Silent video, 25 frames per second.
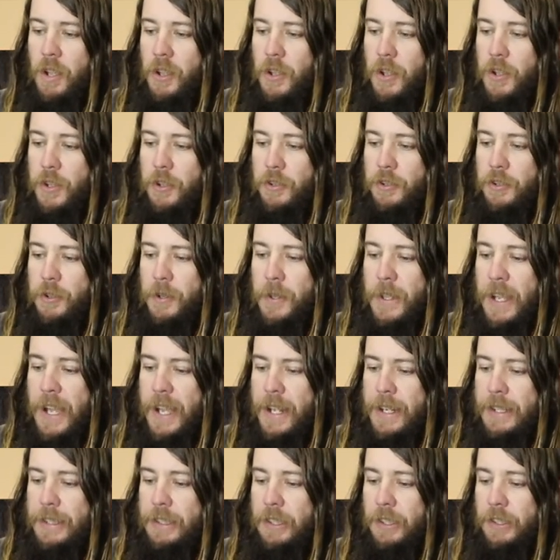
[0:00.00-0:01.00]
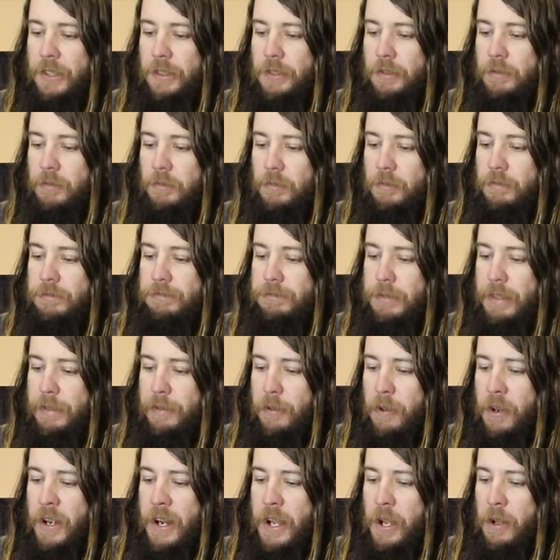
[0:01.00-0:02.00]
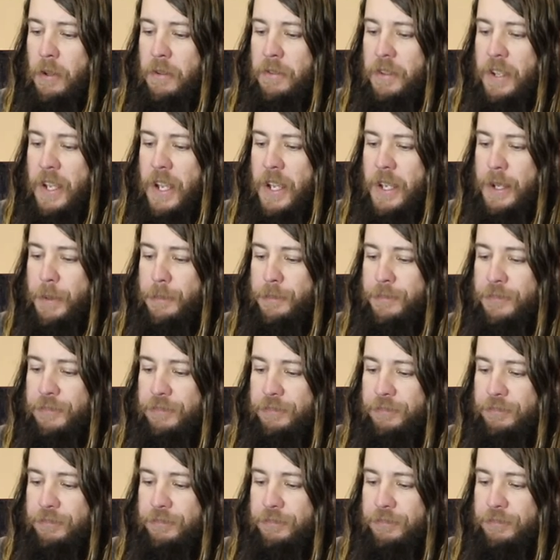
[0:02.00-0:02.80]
You could do that. If you're on a health kick,